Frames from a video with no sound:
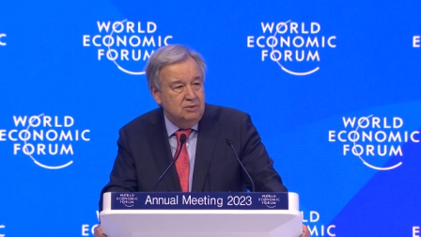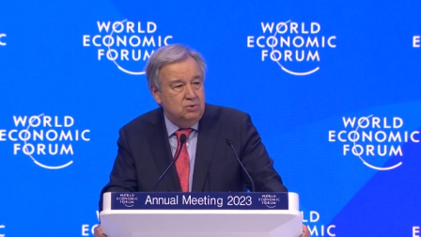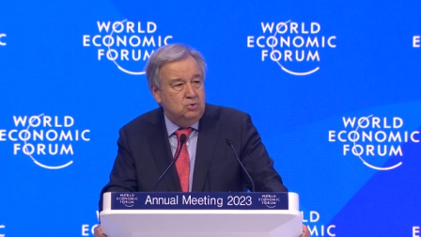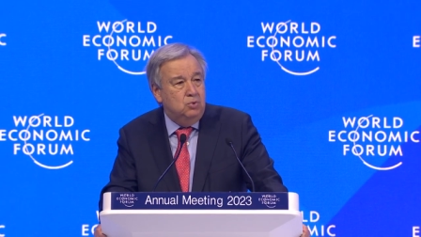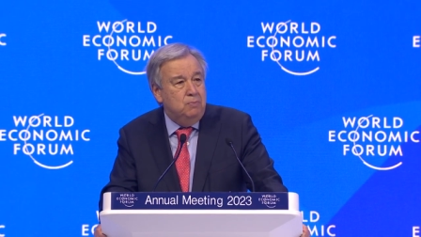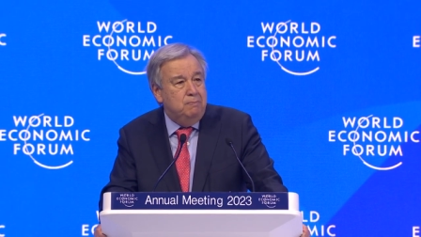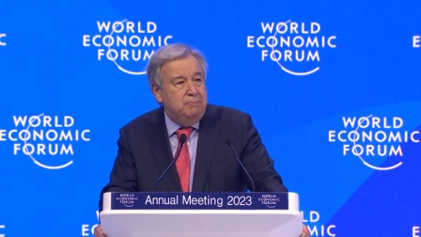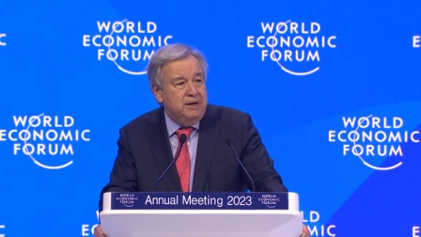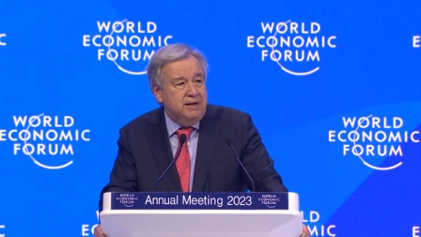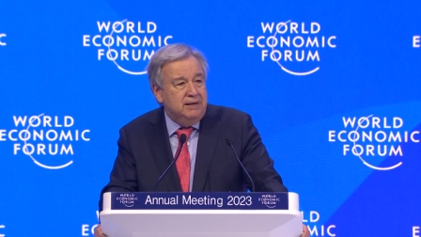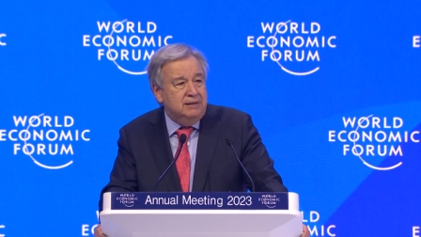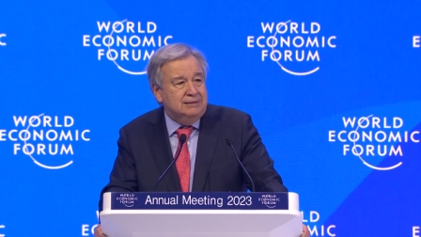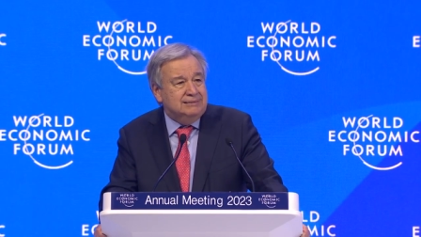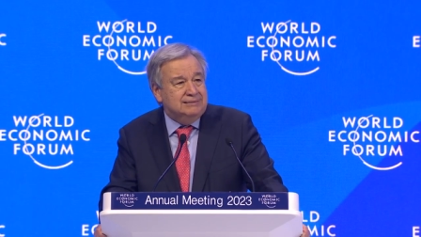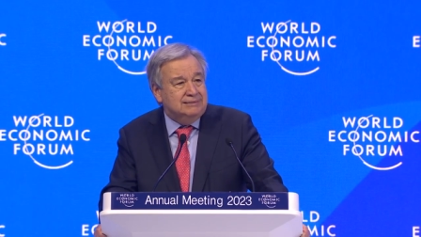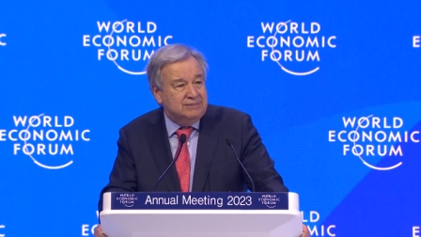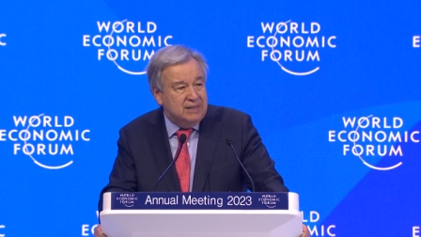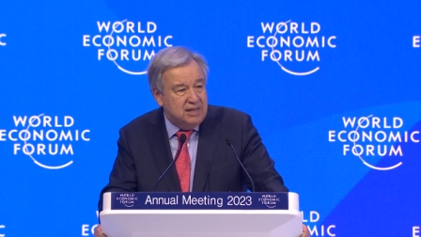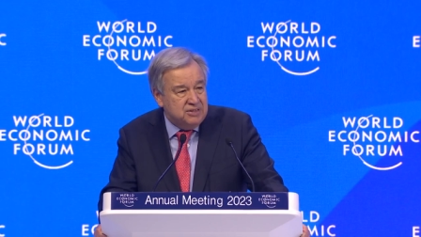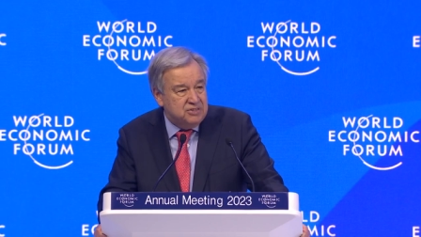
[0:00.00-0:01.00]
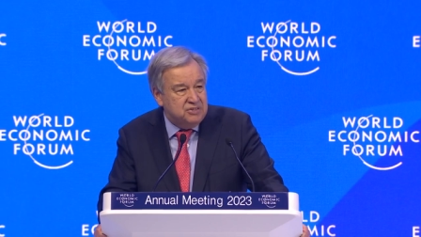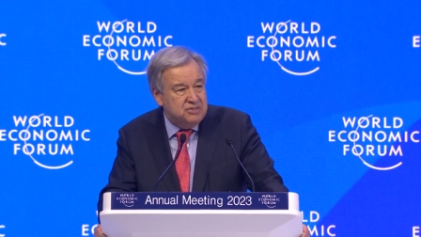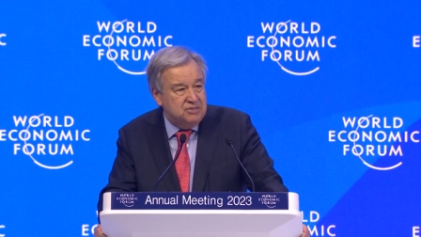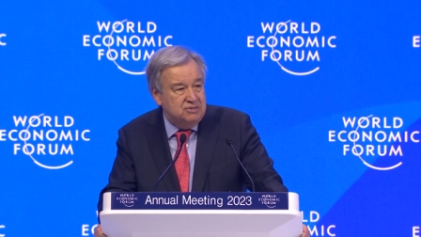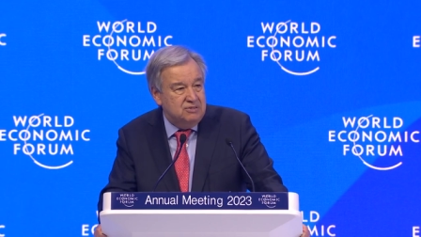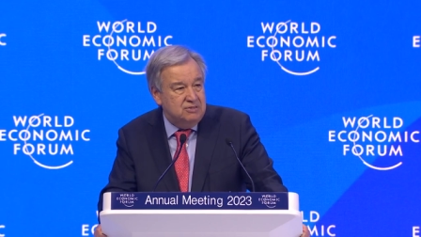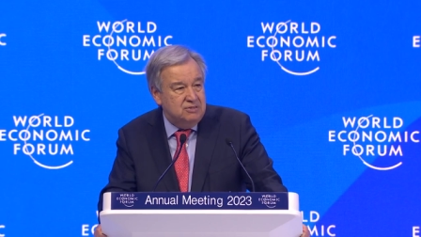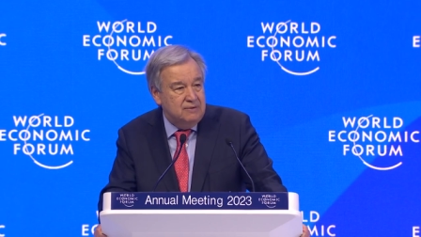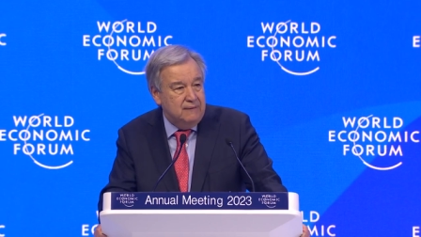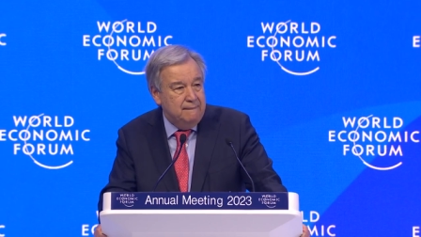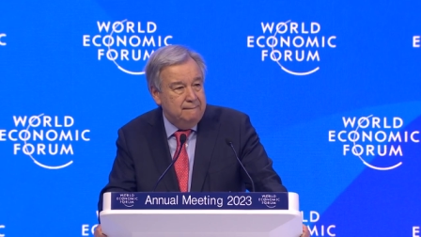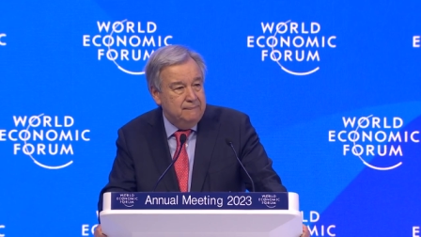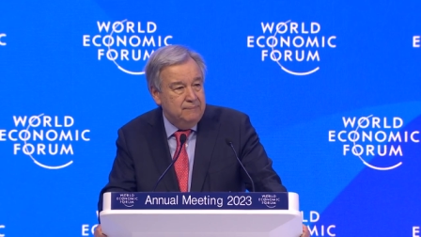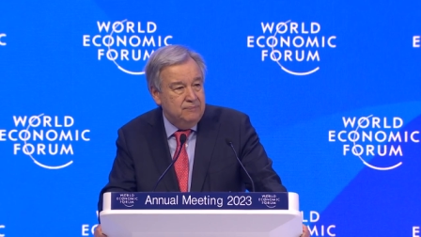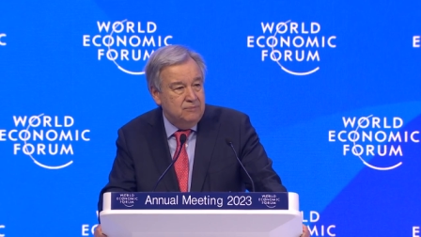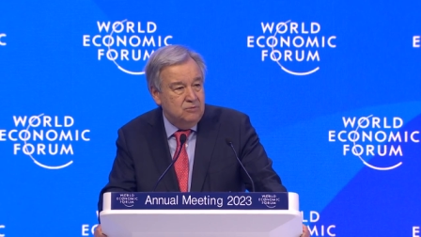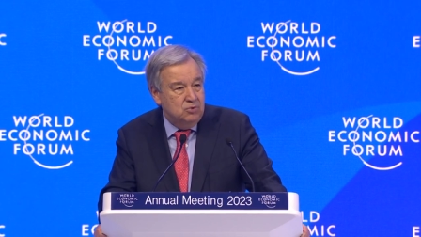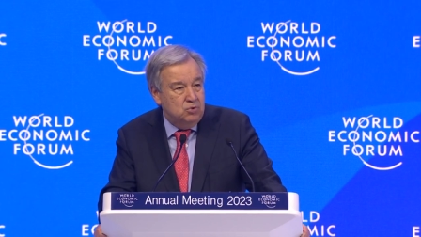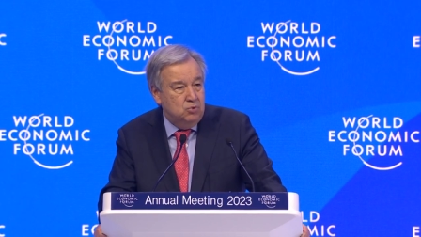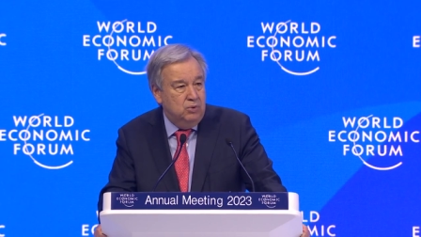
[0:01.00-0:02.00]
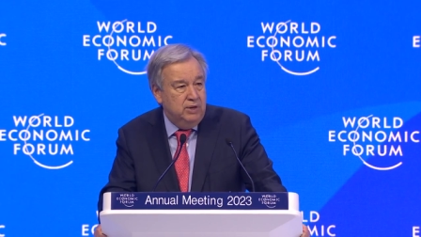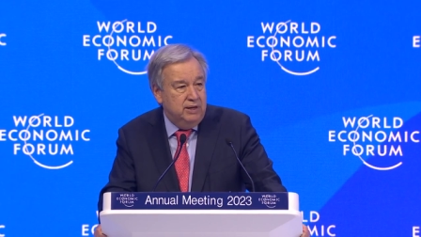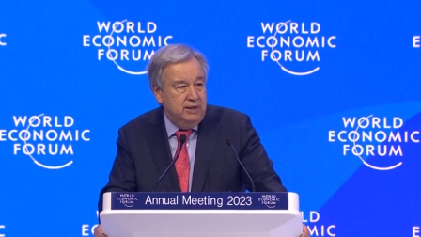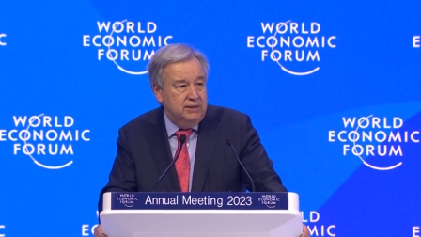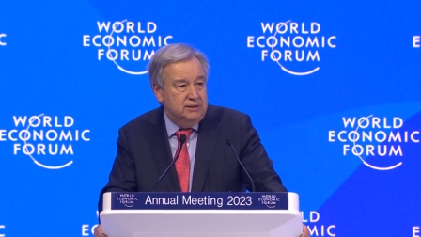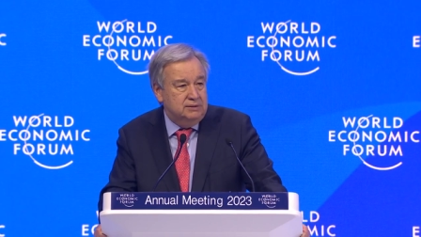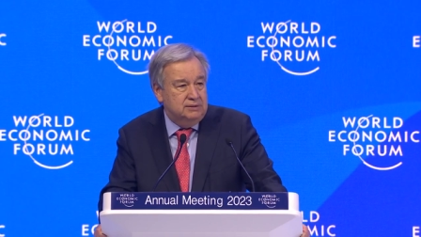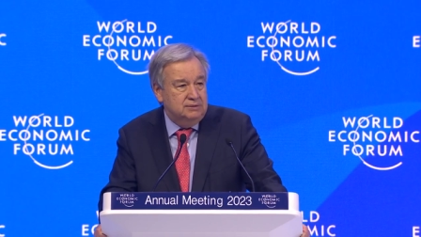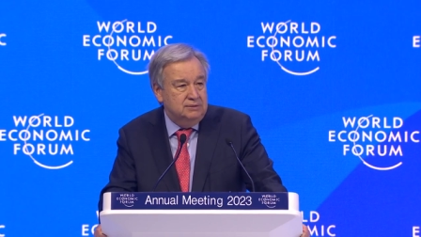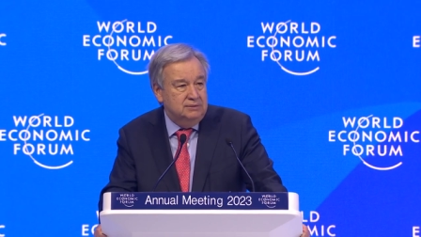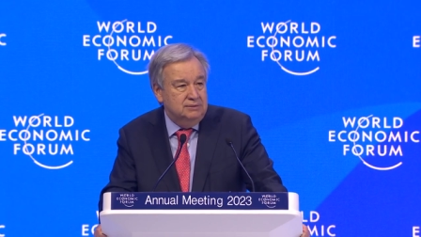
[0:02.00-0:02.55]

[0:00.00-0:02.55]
to bring trust to where